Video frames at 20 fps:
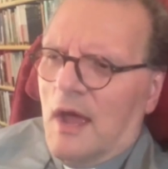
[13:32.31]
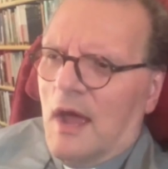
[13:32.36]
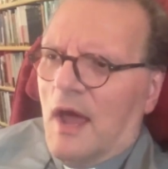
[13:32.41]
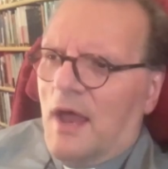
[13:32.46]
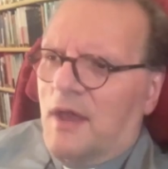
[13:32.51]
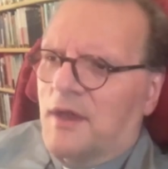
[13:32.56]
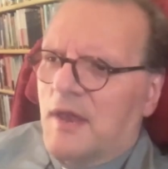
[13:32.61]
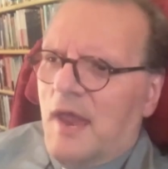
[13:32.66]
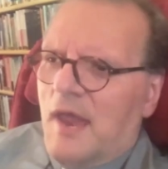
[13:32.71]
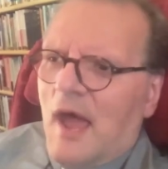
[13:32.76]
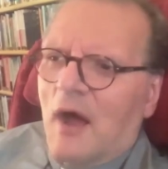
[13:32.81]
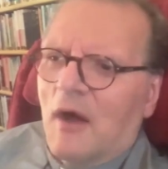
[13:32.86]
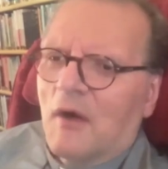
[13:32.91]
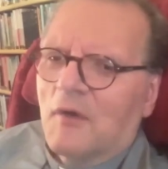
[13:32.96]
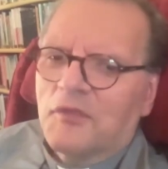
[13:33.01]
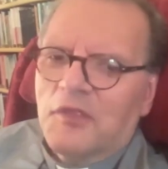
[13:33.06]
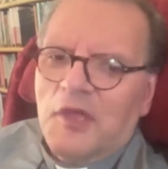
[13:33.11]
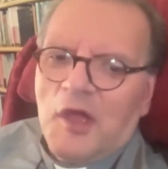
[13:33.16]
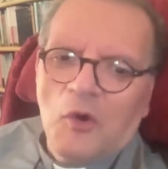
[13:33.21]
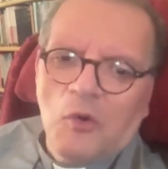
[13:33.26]
And now
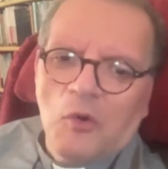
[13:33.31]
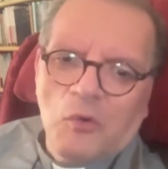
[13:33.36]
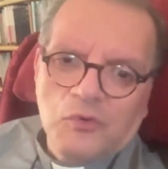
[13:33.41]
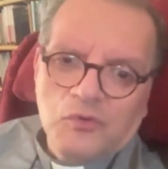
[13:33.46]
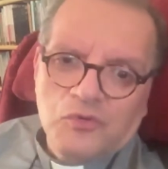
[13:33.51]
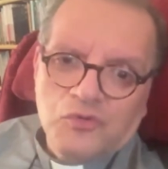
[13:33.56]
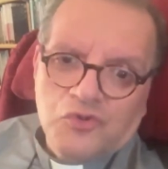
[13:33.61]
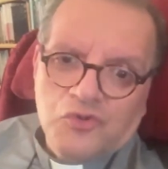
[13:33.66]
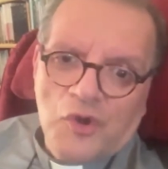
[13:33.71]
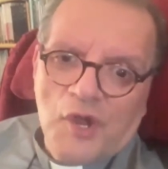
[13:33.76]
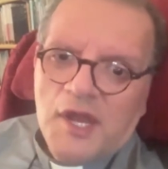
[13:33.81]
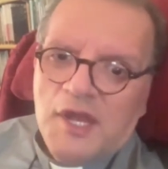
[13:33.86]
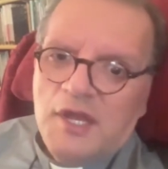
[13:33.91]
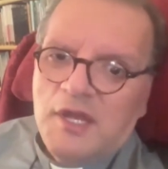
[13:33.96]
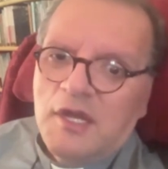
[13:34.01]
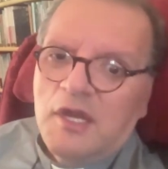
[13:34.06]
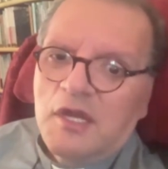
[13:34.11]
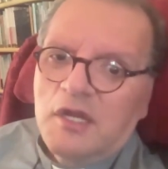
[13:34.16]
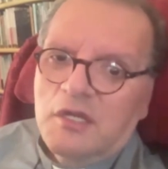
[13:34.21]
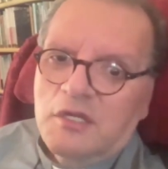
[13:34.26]
they're all
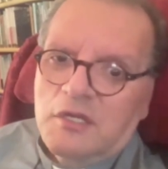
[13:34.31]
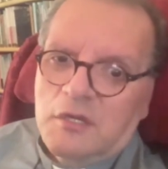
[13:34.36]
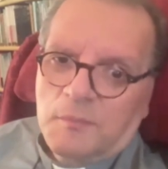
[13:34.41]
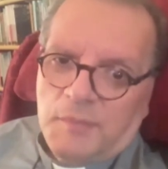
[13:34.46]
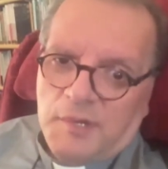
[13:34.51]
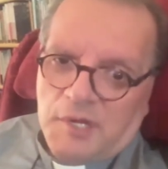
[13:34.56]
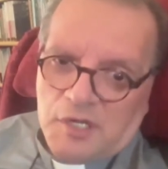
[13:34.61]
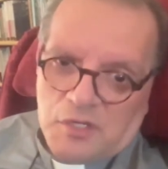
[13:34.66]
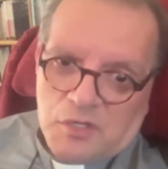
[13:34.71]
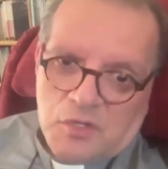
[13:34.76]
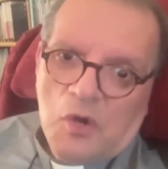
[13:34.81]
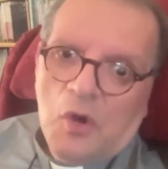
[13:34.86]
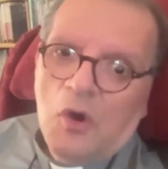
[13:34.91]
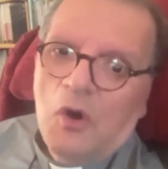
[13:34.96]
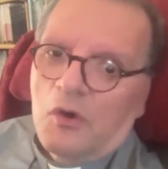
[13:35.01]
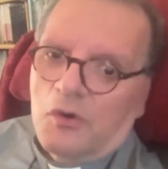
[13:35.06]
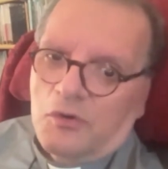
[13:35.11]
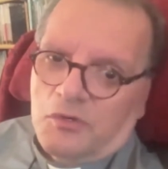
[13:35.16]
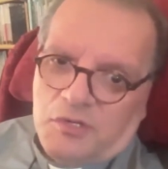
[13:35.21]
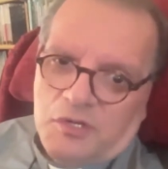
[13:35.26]
training to be
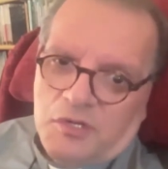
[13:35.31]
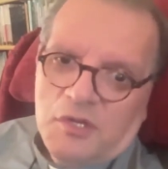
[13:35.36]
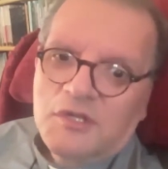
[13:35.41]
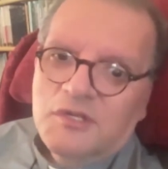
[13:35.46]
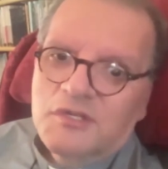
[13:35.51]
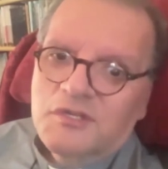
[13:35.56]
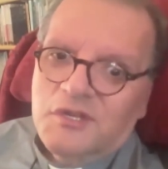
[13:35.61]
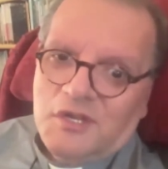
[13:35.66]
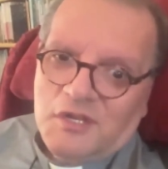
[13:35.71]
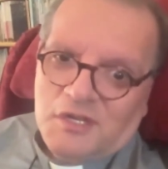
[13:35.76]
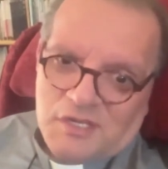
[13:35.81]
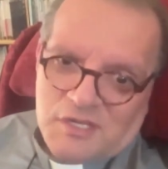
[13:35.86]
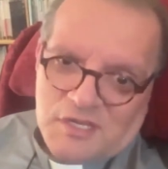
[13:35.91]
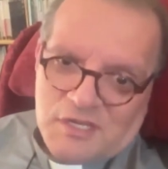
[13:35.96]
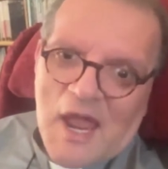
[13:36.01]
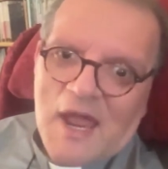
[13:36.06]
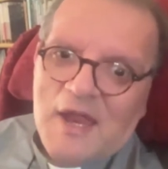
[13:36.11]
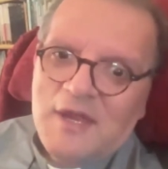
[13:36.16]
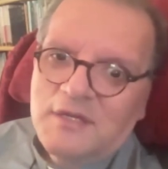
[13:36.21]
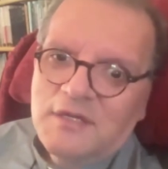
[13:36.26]
doctors and
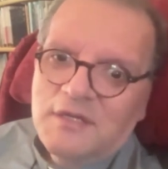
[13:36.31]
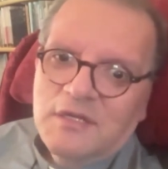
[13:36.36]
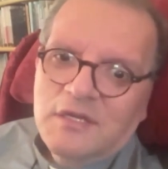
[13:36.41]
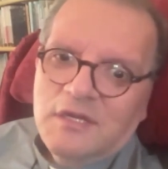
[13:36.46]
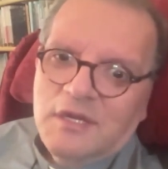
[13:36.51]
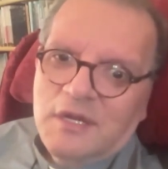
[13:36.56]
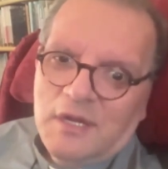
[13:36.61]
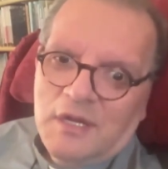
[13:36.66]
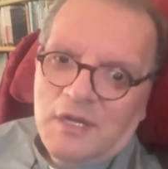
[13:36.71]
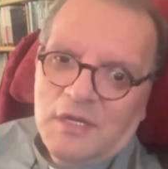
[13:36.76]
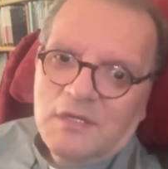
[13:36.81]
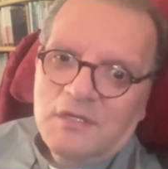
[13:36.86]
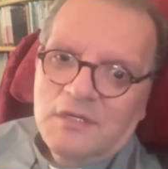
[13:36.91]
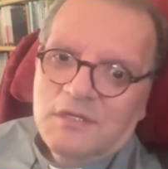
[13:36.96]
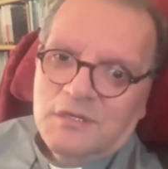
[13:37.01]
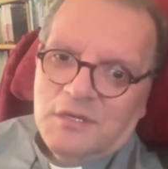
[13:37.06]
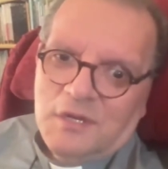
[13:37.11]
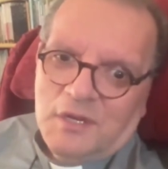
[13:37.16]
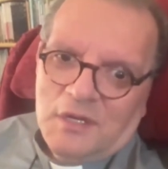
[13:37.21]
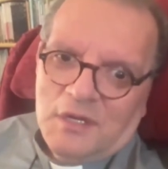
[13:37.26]

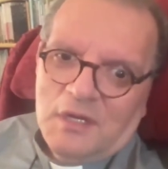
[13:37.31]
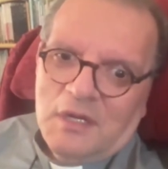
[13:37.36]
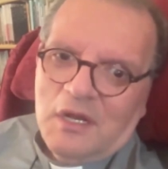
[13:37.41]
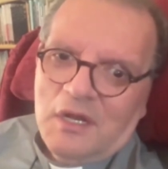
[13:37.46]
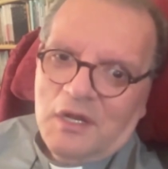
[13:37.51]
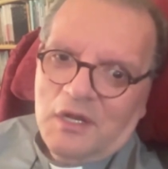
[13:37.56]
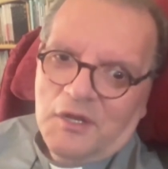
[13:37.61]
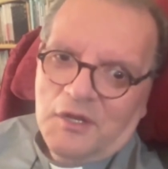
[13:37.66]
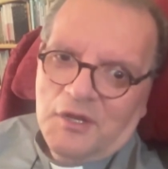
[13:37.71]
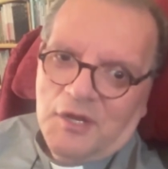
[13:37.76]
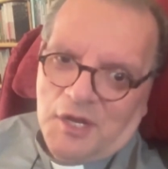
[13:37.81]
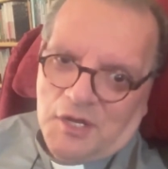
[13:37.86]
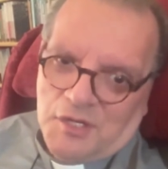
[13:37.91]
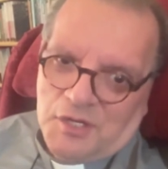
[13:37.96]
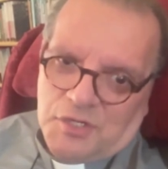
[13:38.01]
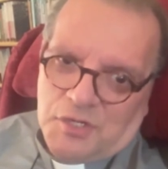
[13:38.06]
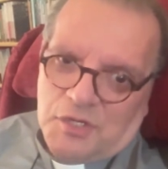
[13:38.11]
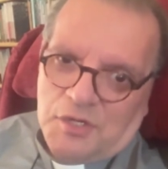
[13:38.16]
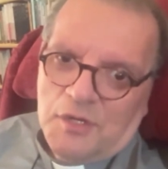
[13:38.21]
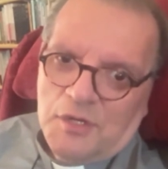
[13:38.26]
dentists and
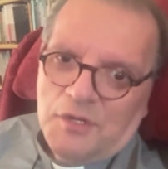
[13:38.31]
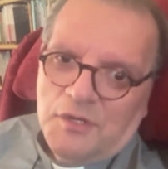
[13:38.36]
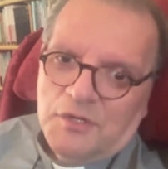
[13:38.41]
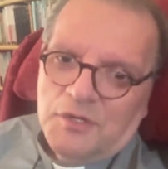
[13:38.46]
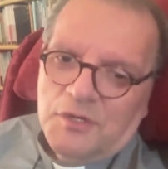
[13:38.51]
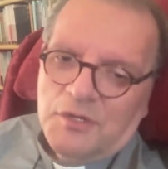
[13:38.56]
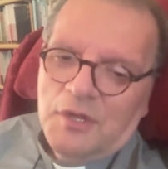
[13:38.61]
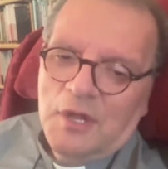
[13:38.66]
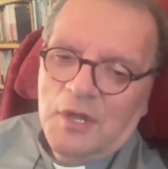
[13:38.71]
clinicians.